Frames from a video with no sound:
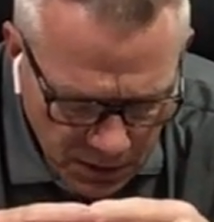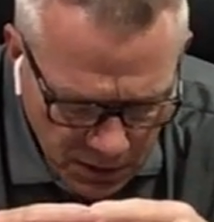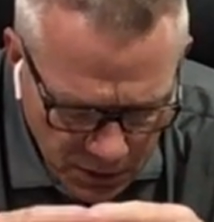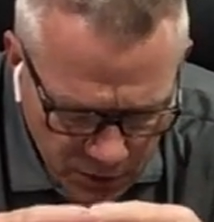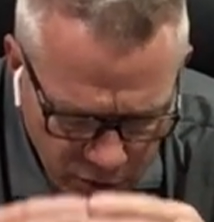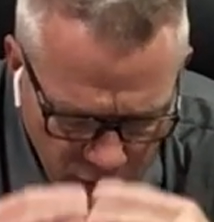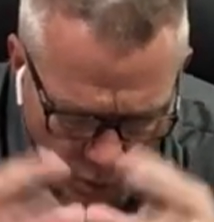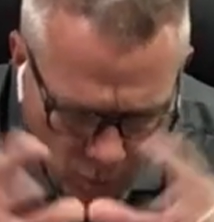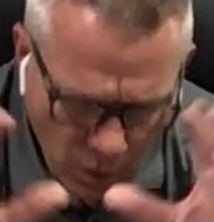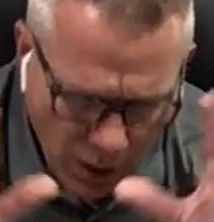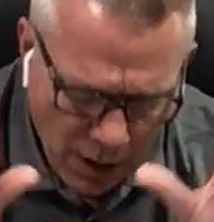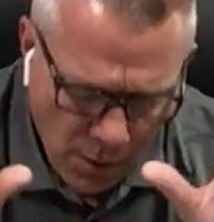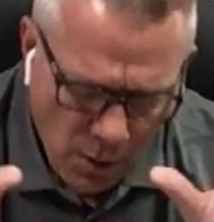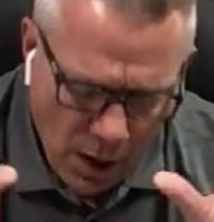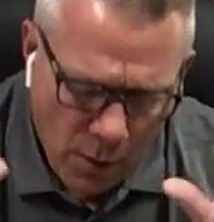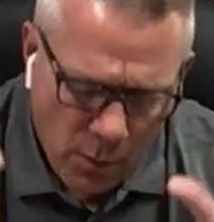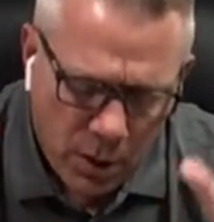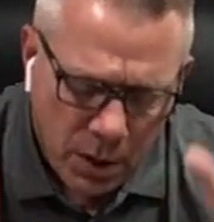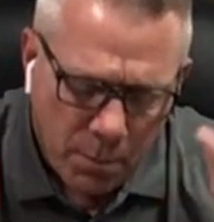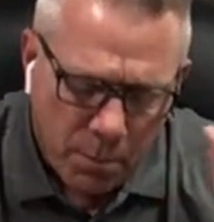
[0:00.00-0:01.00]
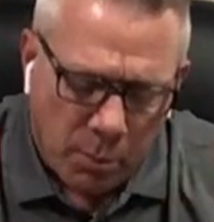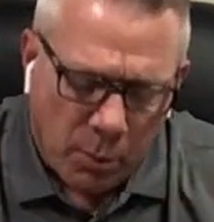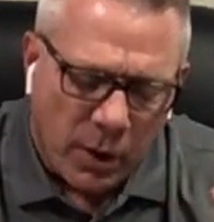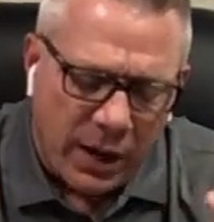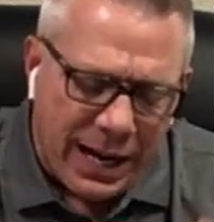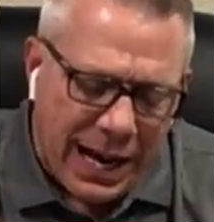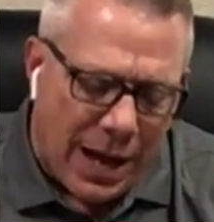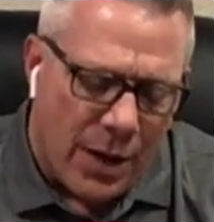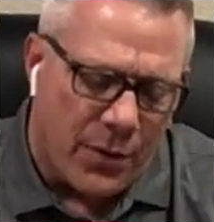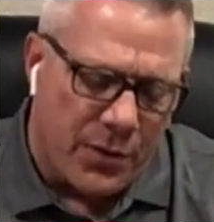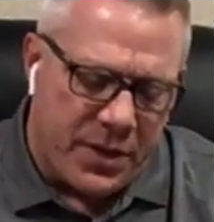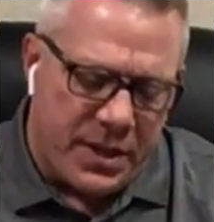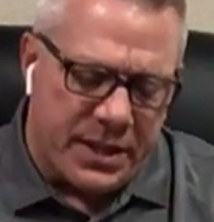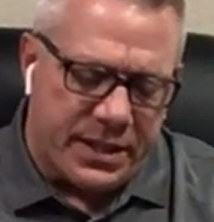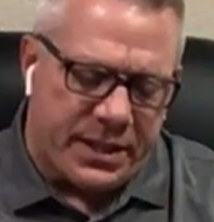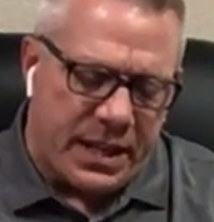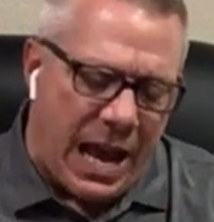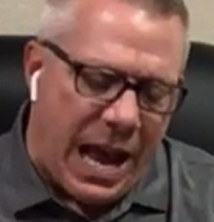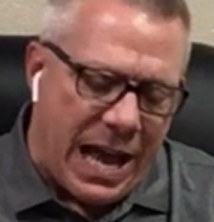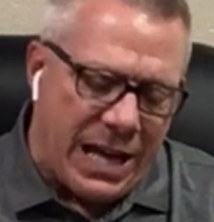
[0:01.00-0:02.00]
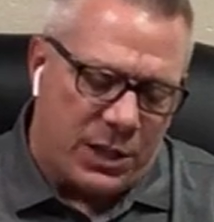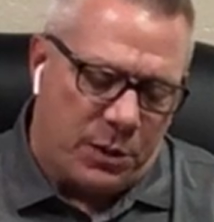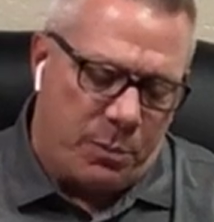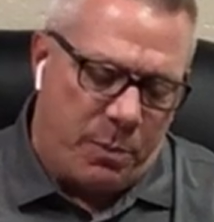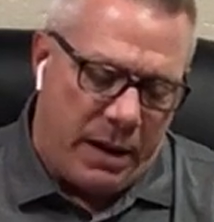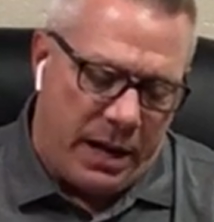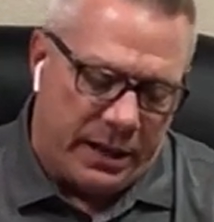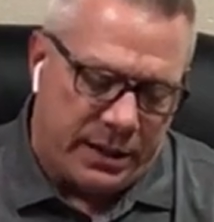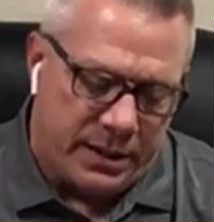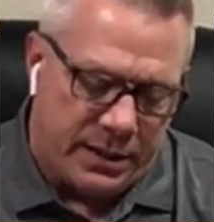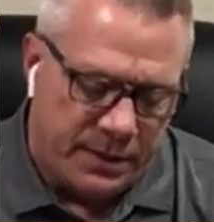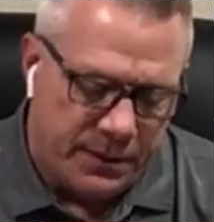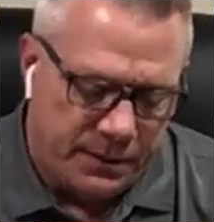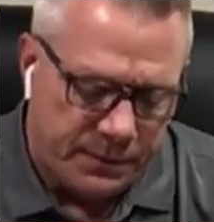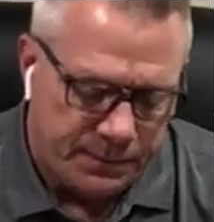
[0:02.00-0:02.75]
So I, I want to bring out this aspect.